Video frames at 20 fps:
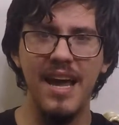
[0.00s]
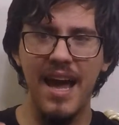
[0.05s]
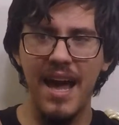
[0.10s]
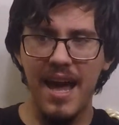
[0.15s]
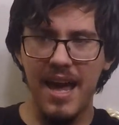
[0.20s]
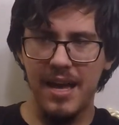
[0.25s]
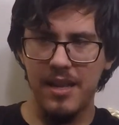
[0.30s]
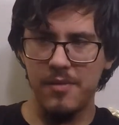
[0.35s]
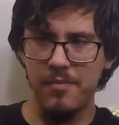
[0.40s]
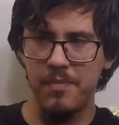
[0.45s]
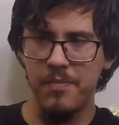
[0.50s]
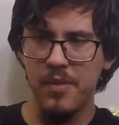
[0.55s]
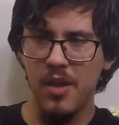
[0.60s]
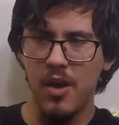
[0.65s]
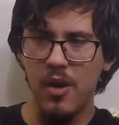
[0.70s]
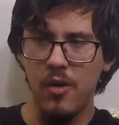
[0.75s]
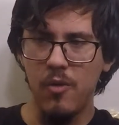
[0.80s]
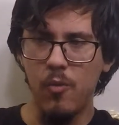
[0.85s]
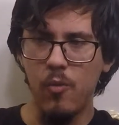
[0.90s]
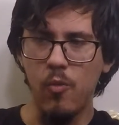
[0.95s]
had
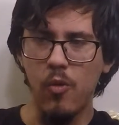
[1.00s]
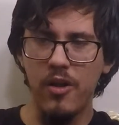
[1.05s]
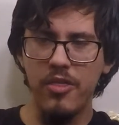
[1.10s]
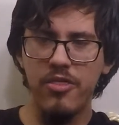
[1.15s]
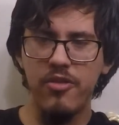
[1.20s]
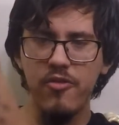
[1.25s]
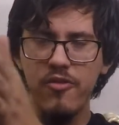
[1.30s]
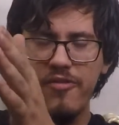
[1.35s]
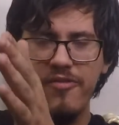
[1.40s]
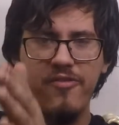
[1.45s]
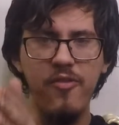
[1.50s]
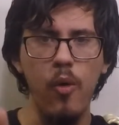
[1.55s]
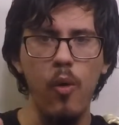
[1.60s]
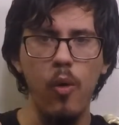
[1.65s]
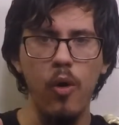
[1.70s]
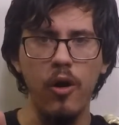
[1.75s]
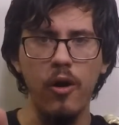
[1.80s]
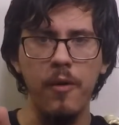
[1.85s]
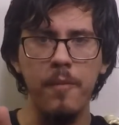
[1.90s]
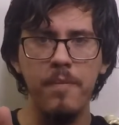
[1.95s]
1 through
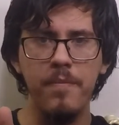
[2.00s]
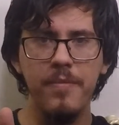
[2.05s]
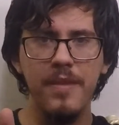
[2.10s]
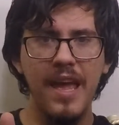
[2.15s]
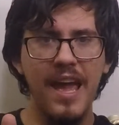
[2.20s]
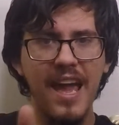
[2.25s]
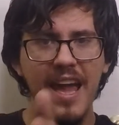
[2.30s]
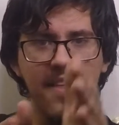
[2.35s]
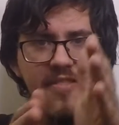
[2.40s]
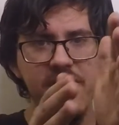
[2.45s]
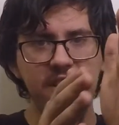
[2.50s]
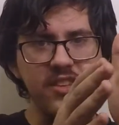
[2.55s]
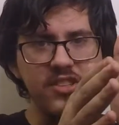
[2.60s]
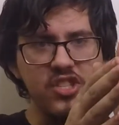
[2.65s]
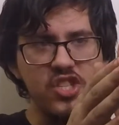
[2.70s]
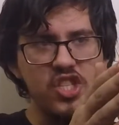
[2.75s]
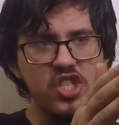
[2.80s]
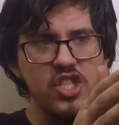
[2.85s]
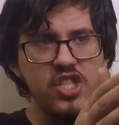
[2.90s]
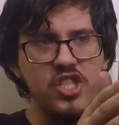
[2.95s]
4, and then
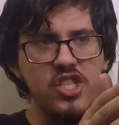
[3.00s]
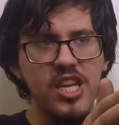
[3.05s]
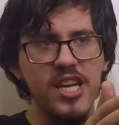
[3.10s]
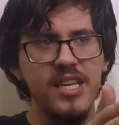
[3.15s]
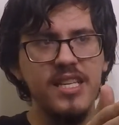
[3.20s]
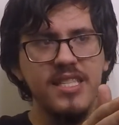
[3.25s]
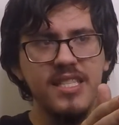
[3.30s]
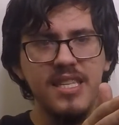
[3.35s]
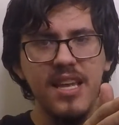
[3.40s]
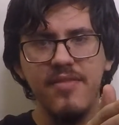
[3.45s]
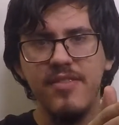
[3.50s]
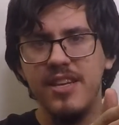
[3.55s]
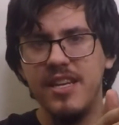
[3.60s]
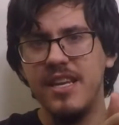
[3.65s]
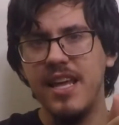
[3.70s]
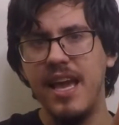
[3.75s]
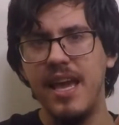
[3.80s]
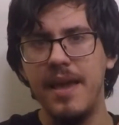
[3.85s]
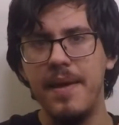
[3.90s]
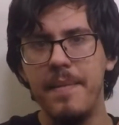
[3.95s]
6, 7, and
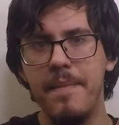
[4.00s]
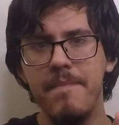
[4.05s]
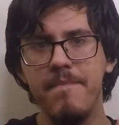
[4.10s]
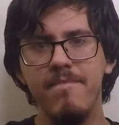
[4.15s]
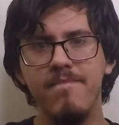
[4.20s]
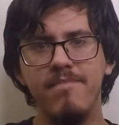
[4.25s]
8.